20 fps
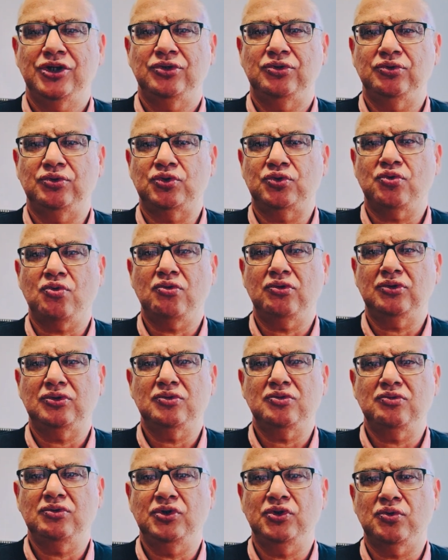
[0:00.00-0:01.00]
to talk
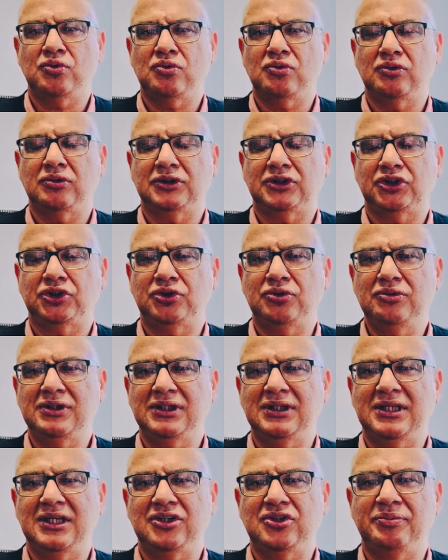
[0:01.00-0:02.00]
to your
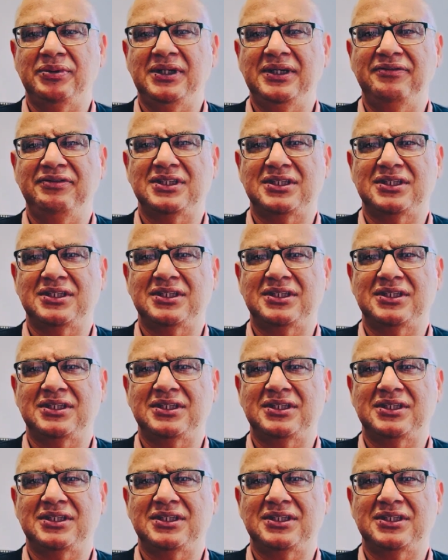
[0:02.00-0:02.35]
student that you believe